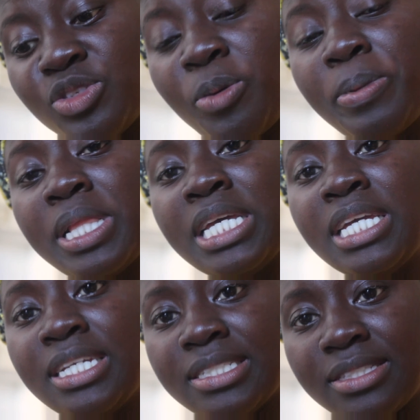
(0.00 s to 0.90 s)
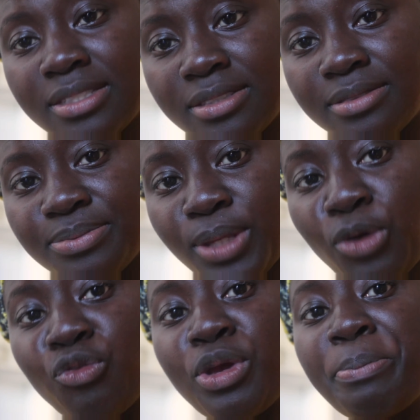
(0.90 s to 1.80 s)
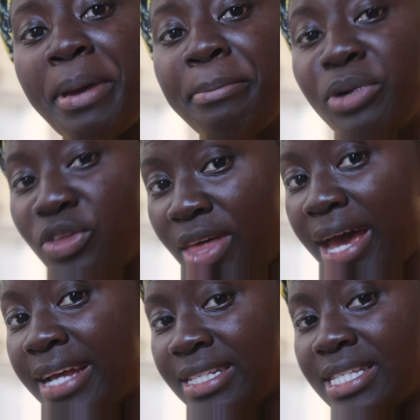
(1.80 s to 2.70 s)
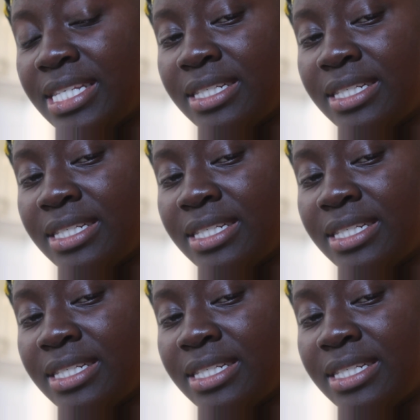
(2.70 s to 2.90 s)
So please remember that.